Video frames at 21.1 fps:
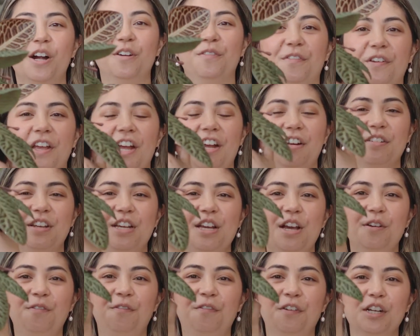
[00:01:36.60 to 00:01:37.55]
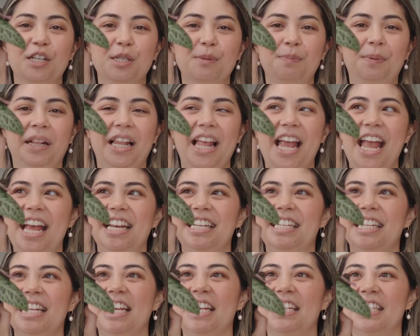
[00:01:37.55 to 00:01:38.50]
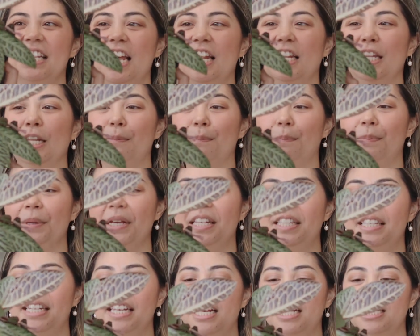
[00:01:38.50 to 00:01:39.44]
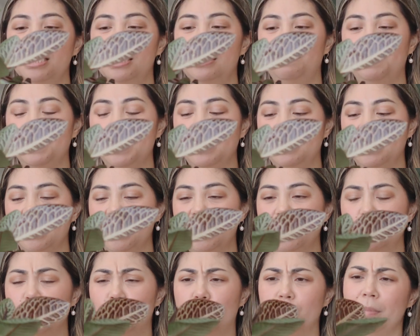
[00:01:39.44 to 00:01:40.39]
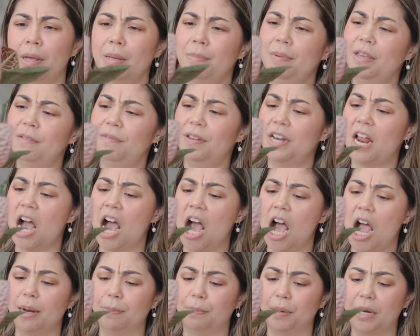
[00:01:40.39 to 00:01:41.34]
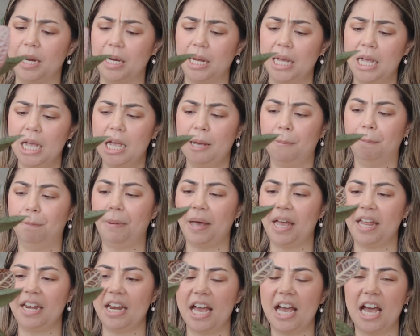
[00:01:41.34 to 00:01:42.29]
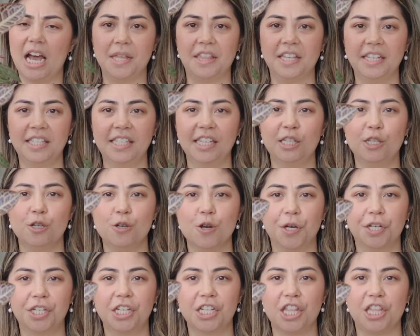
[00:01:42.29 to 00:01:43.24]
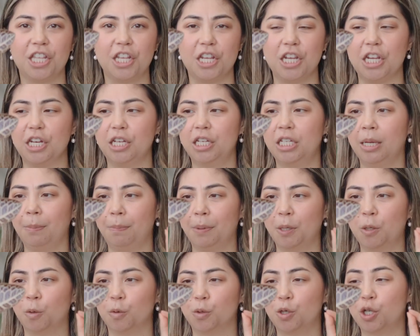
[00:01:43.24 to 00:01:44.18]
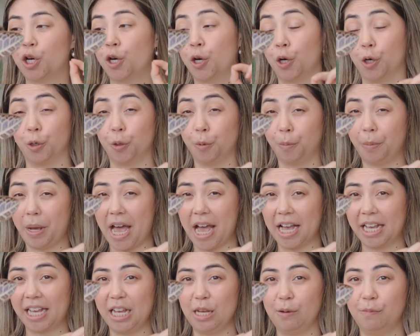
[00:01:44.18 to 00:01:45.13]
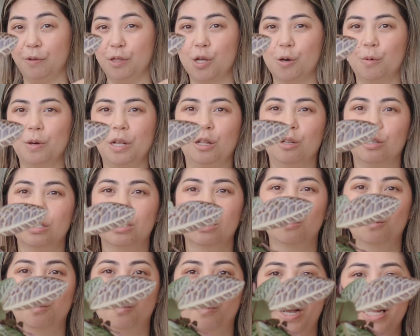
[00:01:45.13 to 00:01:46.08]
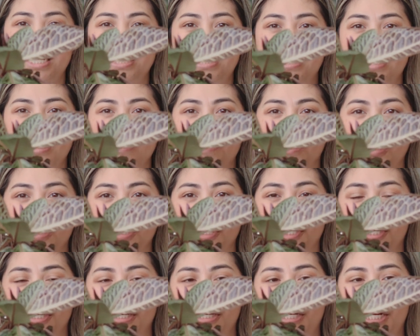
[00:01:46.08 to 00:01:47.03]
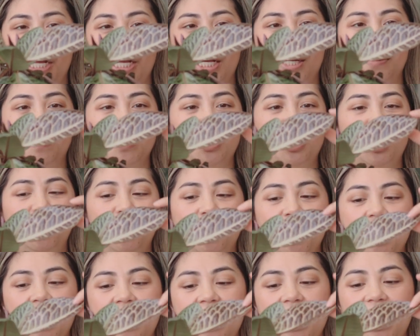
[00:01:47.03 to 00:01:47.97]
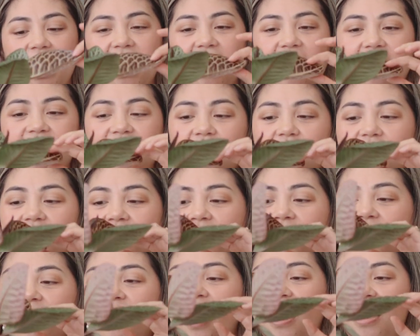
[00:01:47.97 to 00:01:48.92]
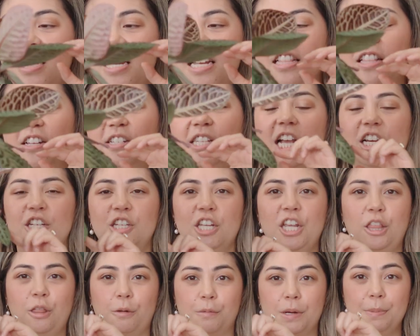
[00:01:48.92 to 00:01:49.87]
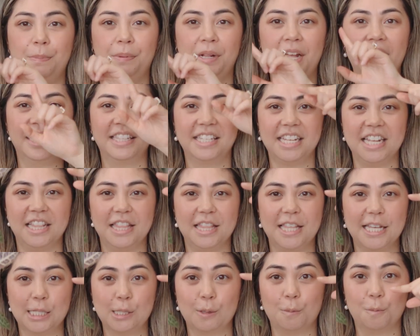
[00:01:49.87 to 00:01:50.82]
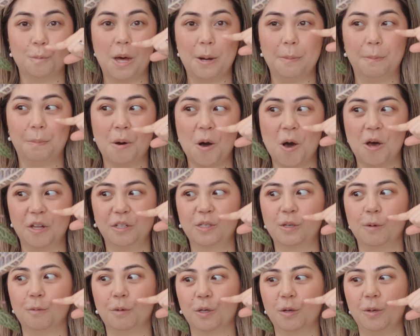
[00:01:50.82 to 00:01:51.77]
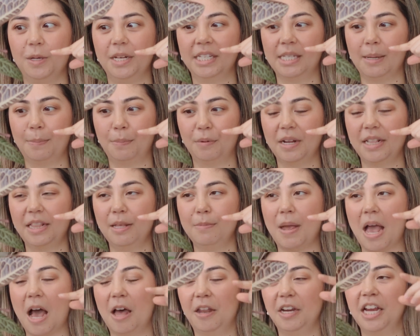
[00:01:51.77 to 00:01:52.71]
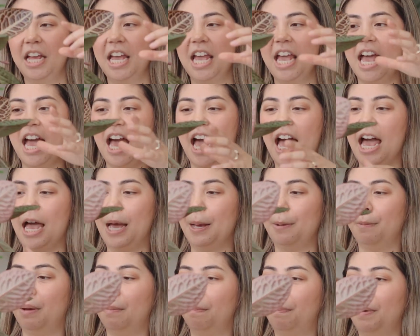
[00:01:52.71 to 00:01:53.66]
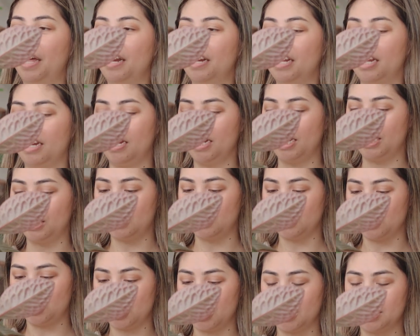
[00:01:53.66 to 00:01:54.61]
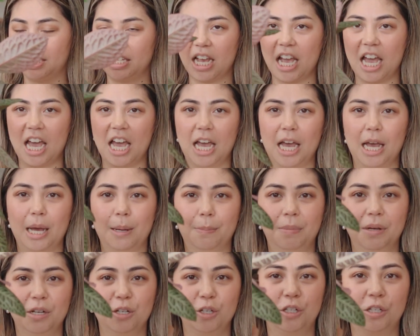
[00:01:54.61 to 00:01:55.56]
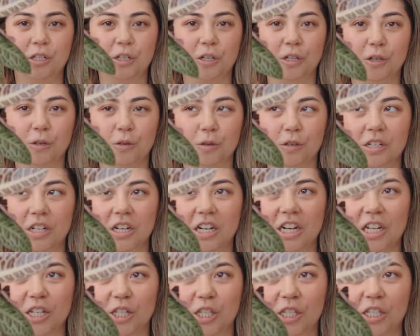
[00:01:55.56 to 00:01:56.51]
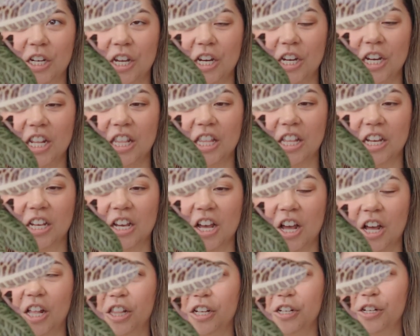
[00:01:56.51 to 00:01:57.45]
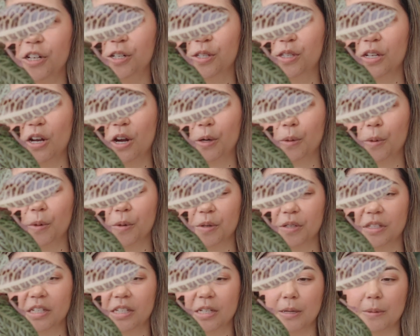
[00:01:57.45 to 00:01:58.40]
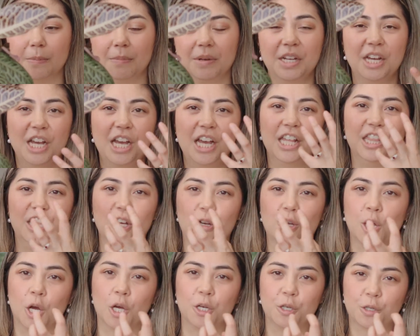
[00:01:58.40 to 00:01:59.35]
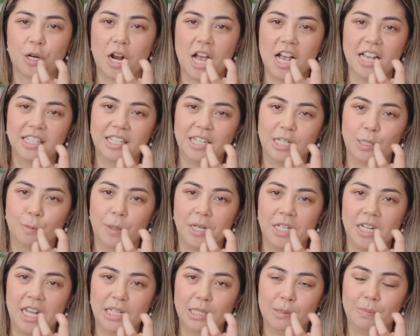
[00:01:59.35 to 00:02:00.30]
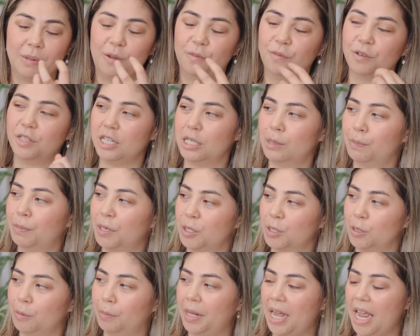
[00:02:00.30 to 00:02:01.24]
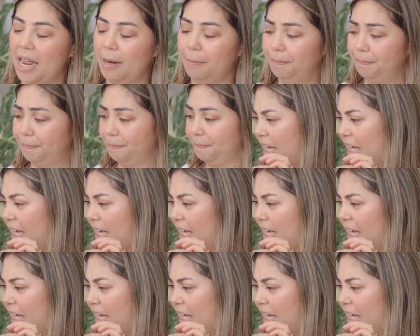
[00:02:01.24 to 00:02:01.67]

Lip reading: our very first plant is a Labisia species, or maybe even a hybrid, but this is not the typical turtleback, even though it looks quite similar, but she is stunning. There's actually 3 plants in this one pot, so we're going to separate them out, but it is just absolutely stunning. The colors are awesome. The contrast is what gets me for this personal plant.